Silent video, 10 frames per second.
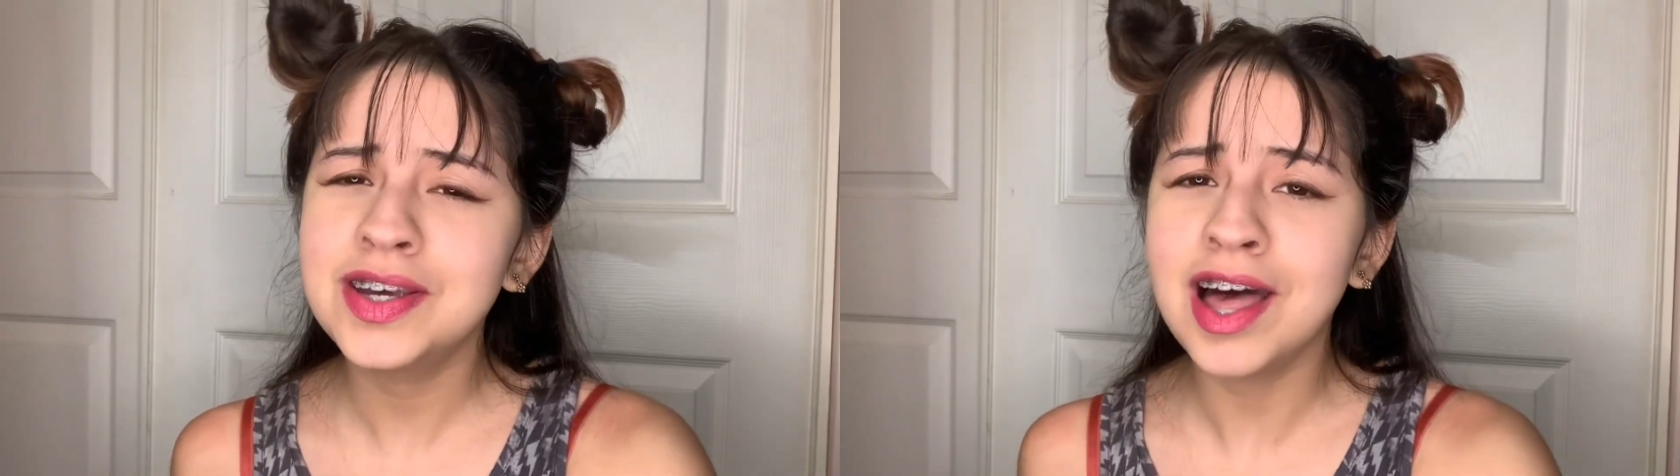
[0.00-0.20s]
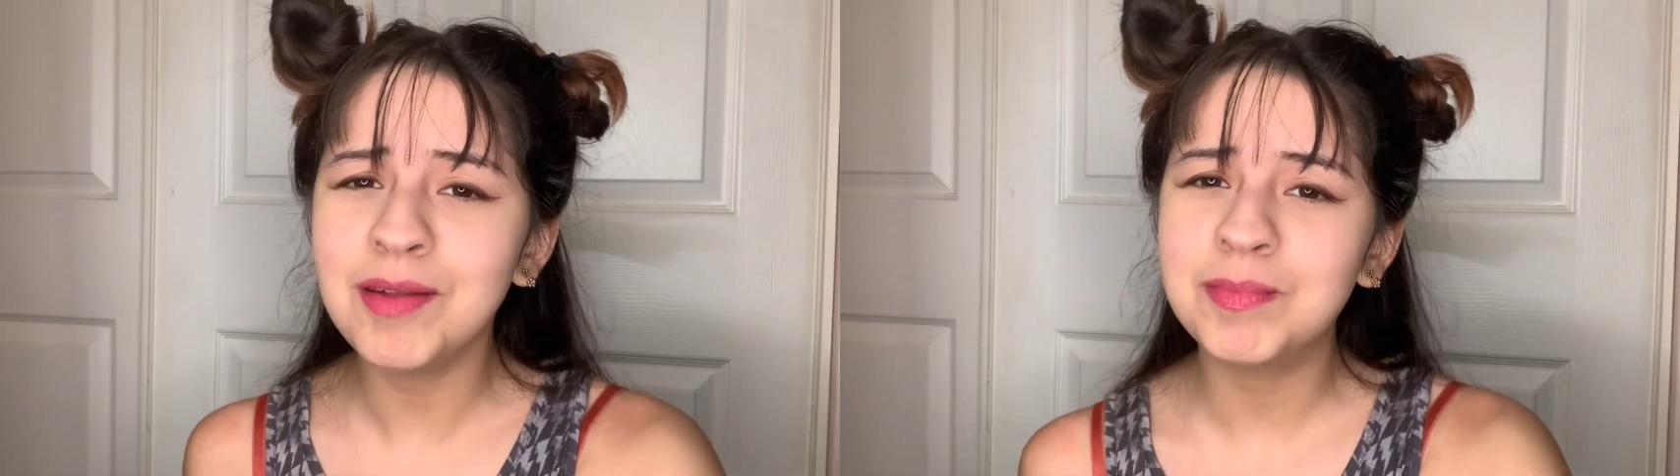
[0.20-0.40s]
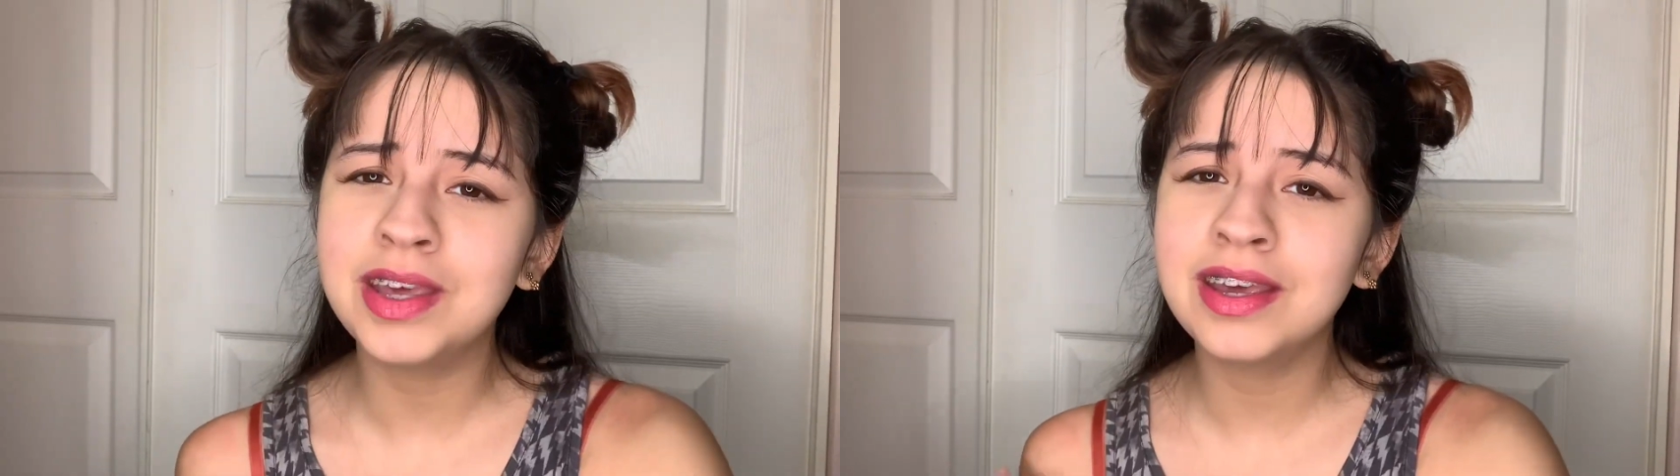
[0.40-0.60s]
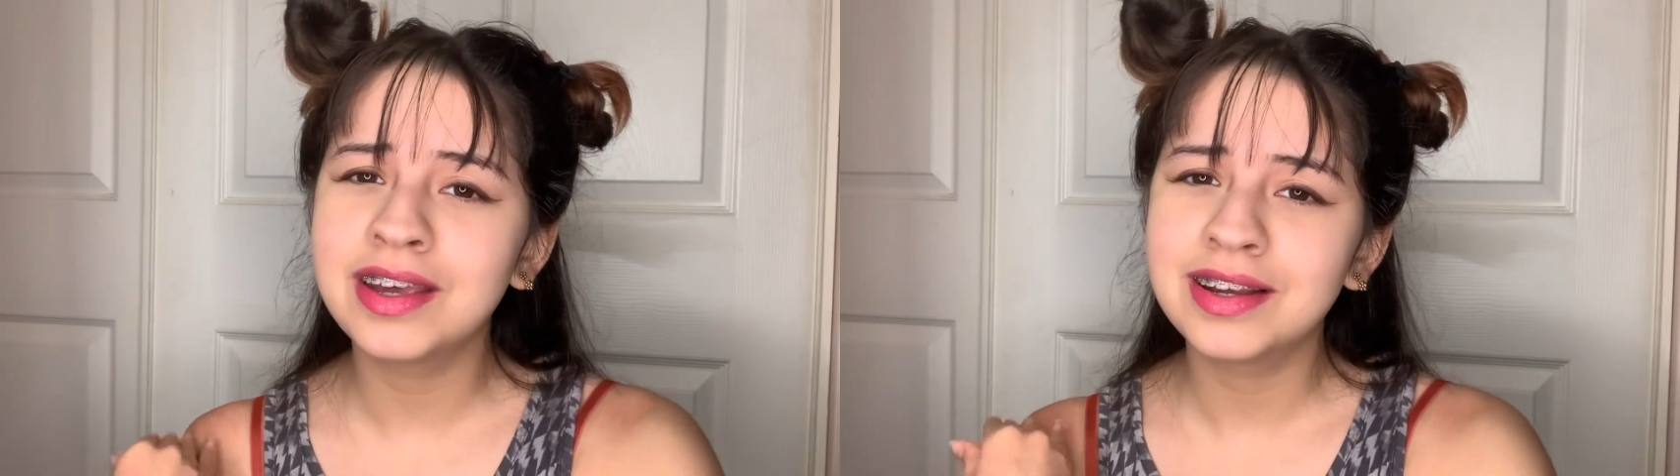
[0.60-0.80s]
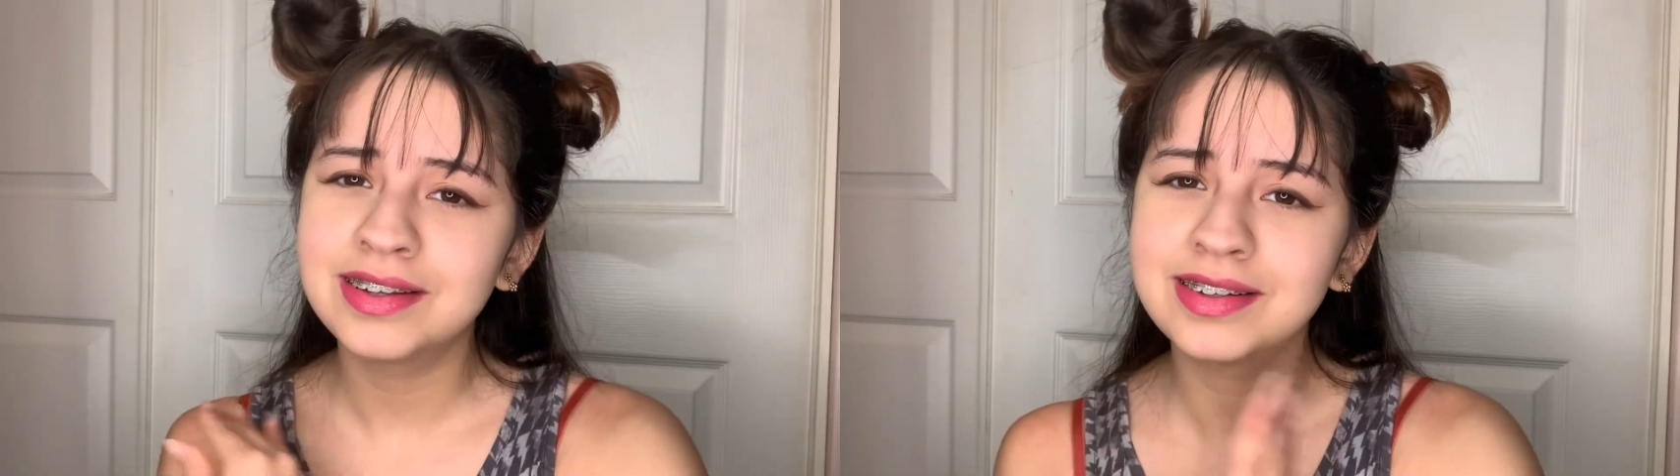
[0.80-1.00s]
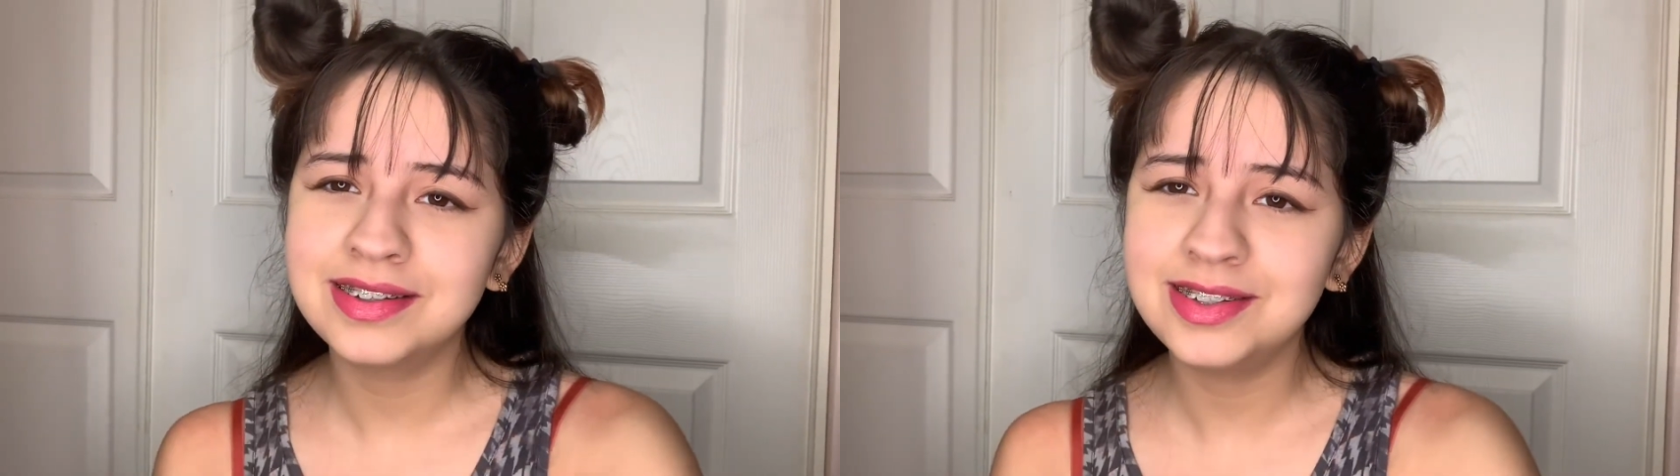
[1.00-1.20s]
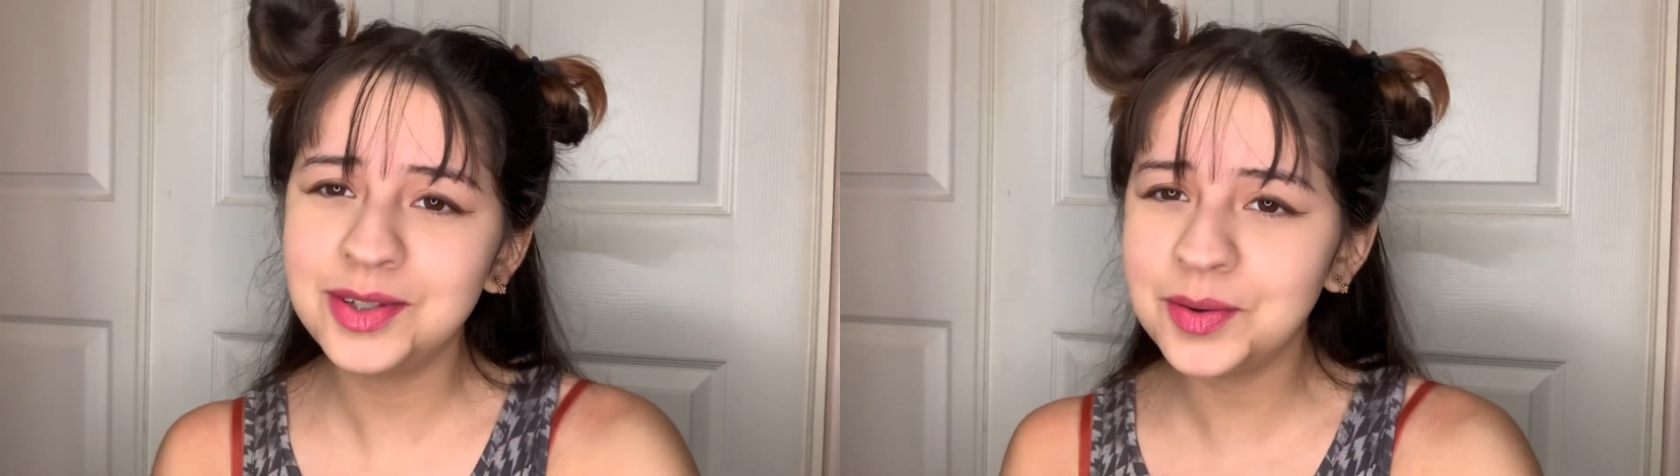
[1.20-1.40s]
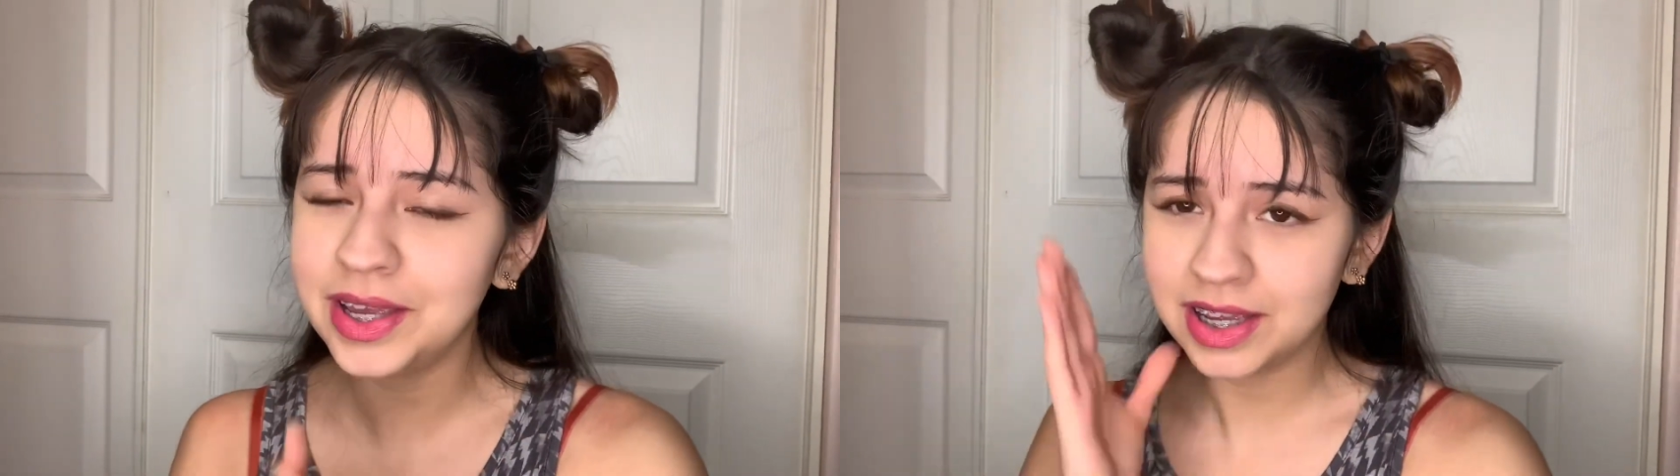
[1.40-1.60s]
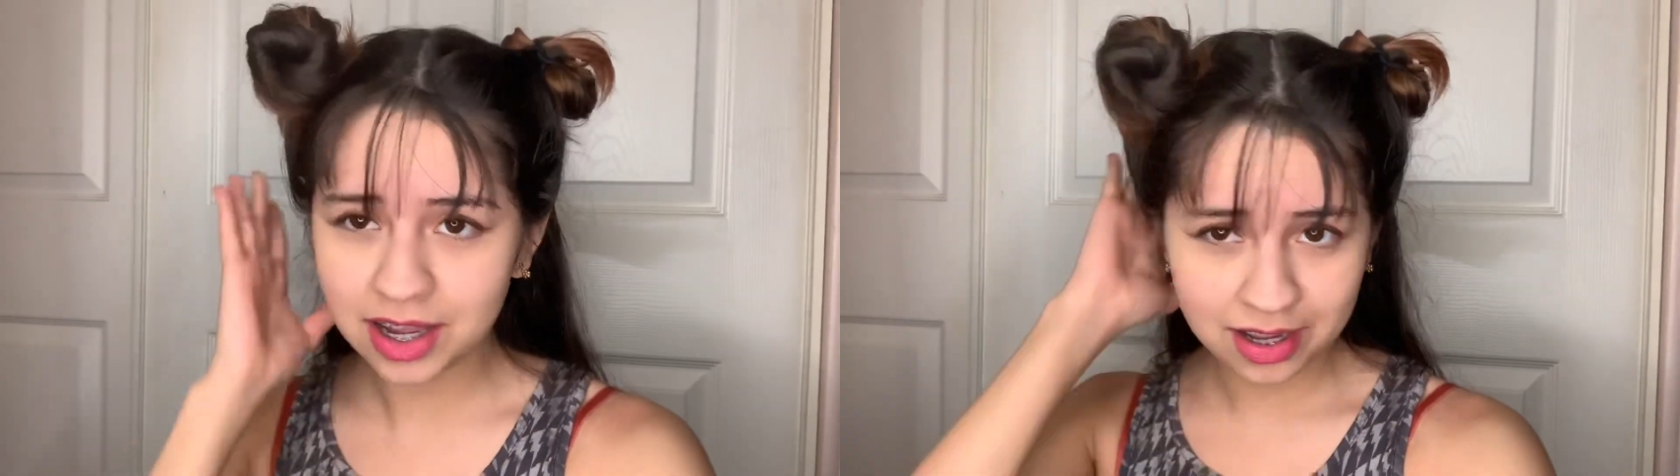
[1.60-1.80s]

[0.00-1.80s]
help me do it.